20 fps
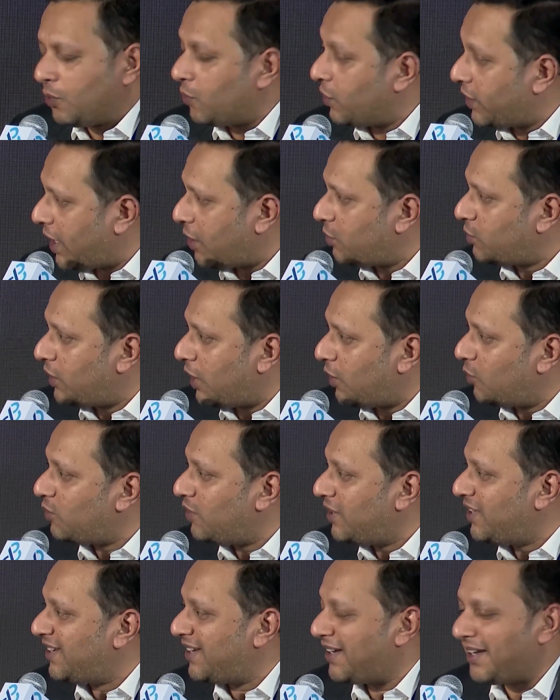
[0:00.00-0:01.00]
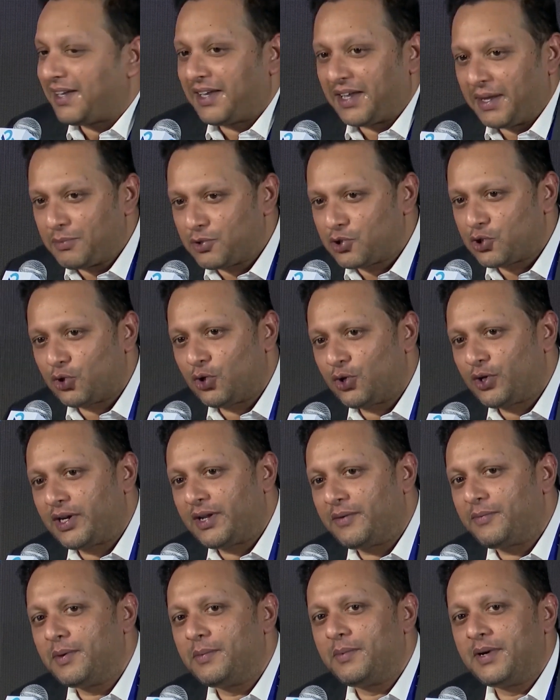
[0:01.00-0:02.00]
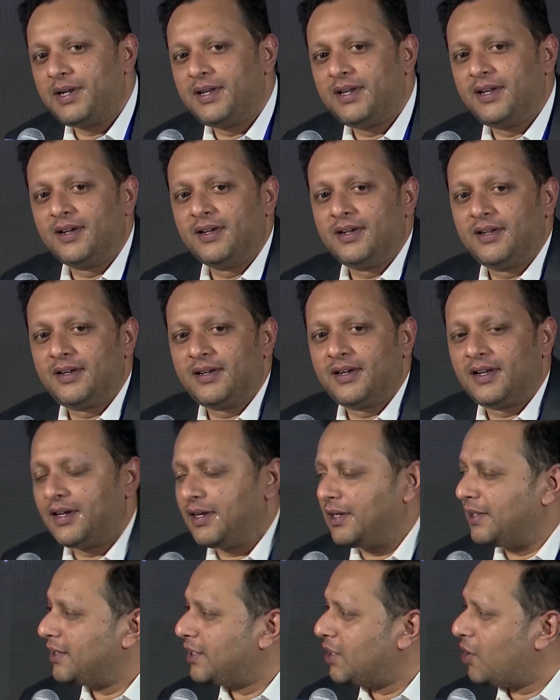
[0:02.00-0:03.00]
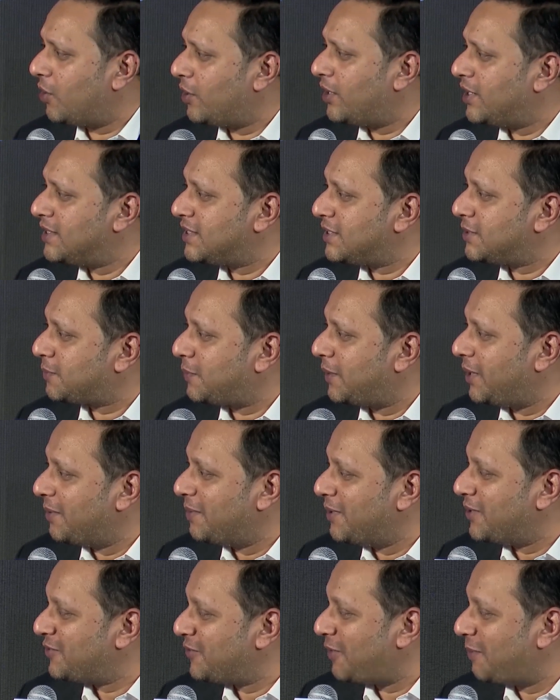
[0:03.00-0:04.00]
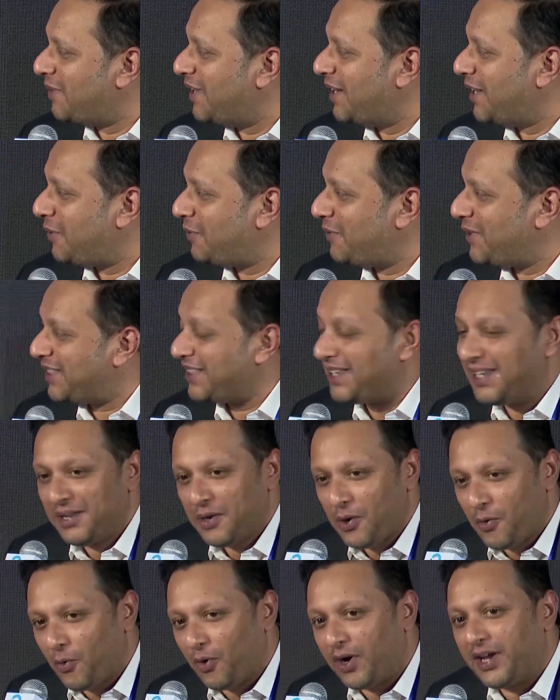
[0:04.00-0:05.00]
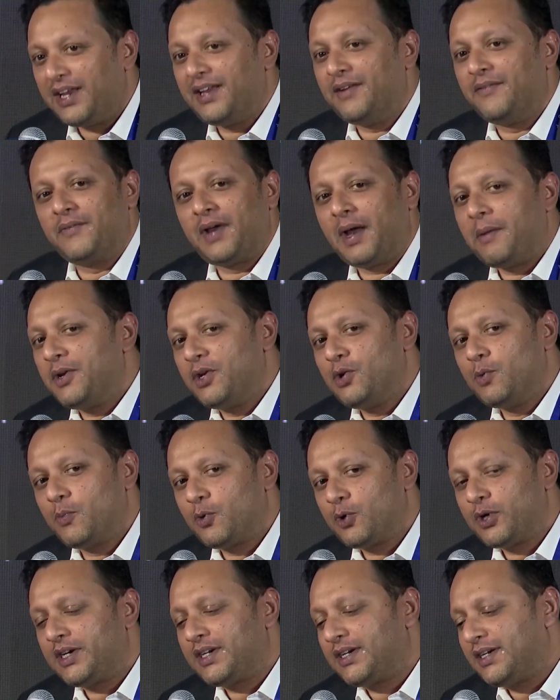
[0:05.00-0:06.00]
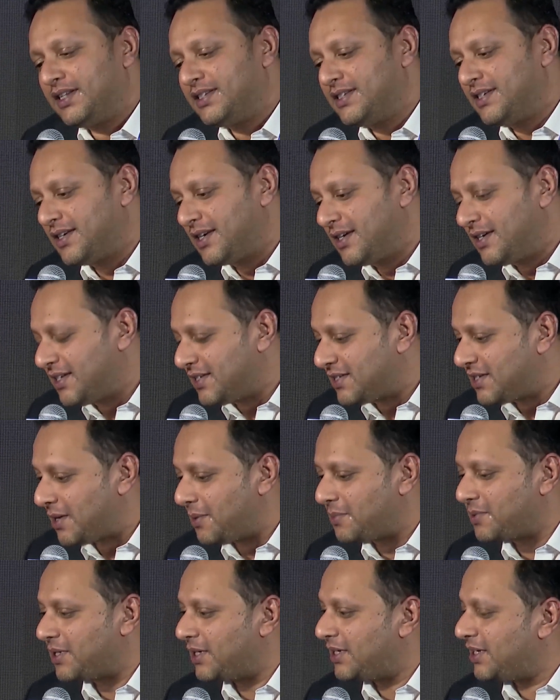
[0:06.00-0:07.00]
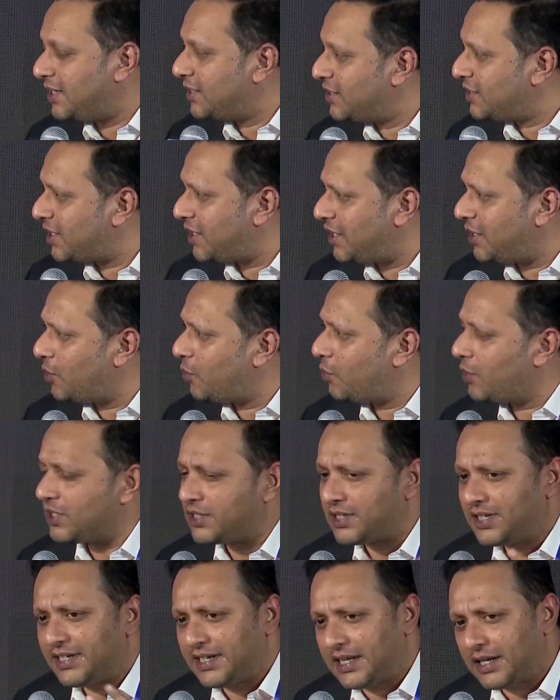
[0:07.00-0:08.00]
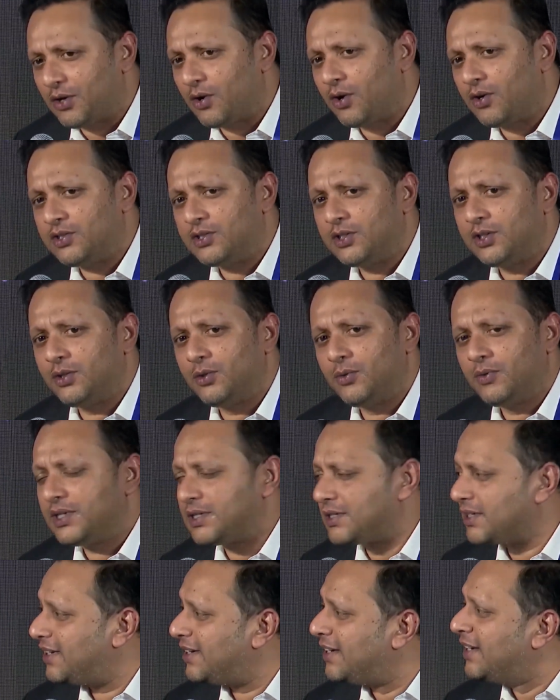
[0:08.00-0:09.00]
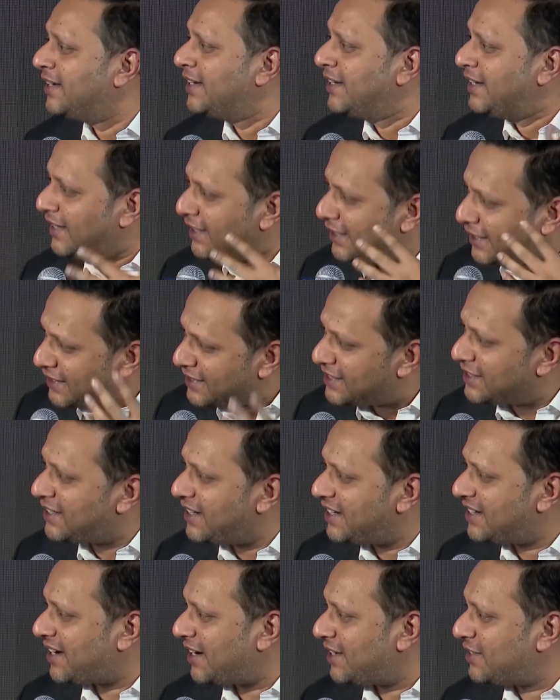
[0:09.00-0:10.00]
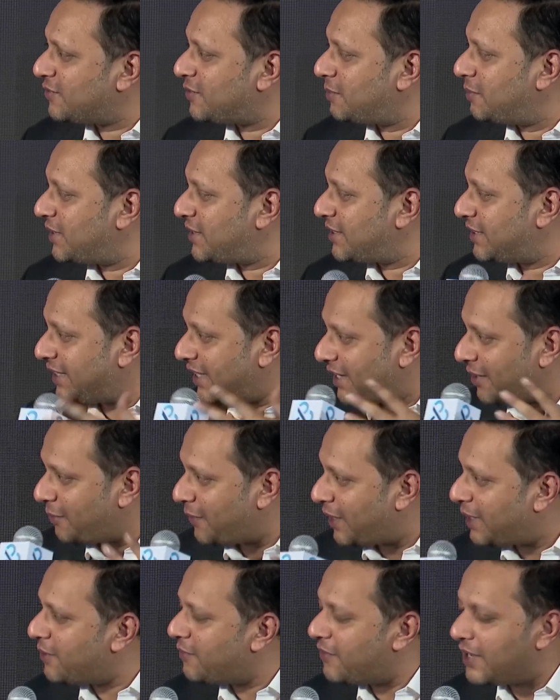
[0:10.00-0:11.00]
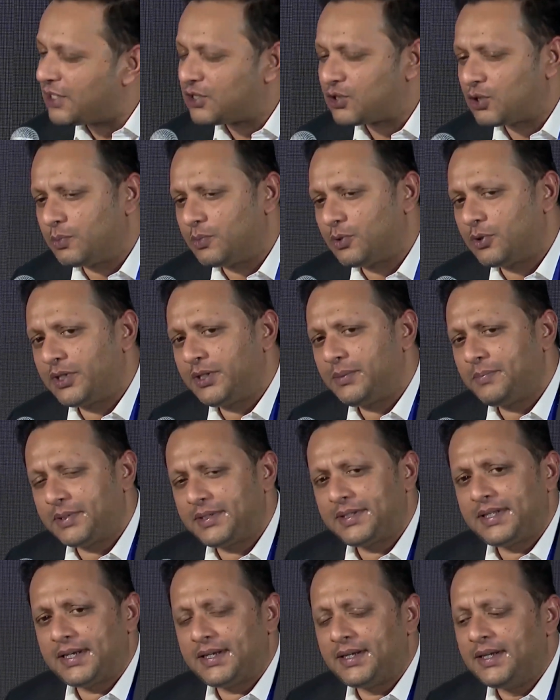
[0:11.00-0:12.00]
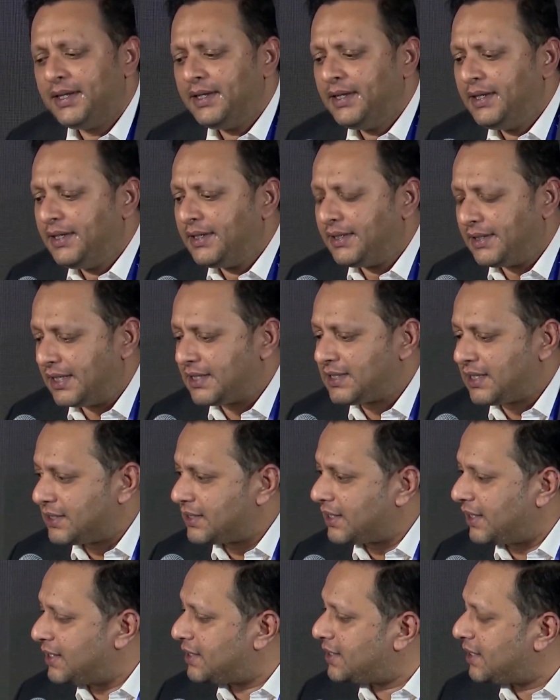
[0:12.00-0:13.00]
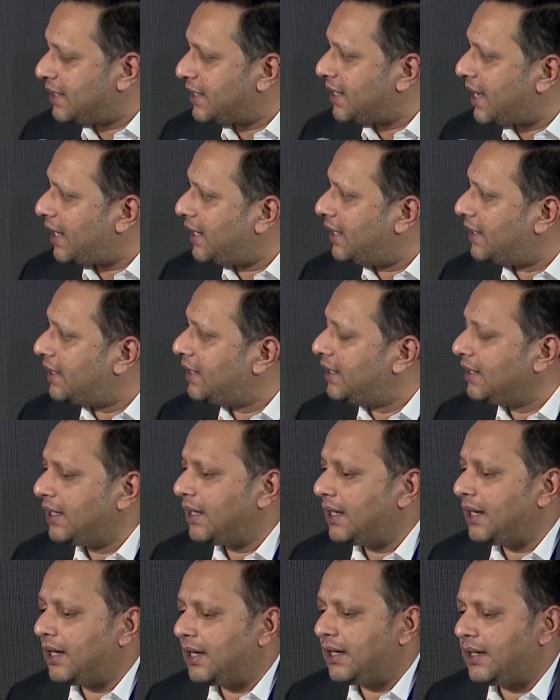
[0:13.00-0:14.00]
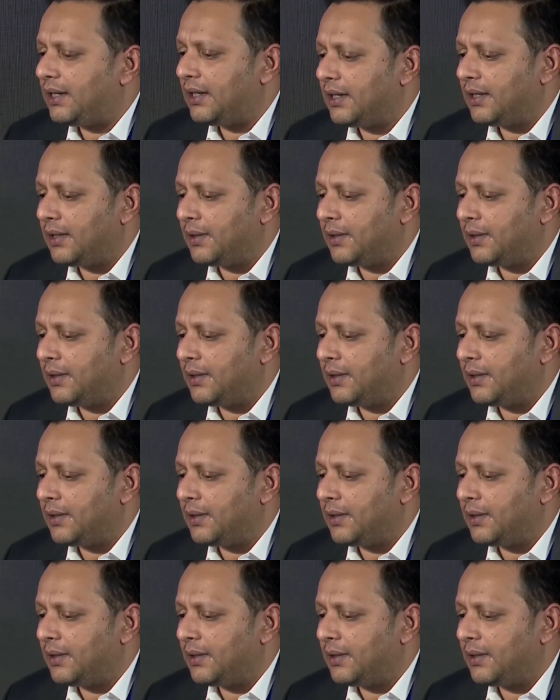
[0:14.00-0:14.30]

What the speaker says: without doubt, I'm sure everybody here in the audience is pretty much familiar with, I mean, you put it digital disruption, digital innovation, technology innovation, digital transformation. There are many ways to put it, but then, yes, it's a reality. And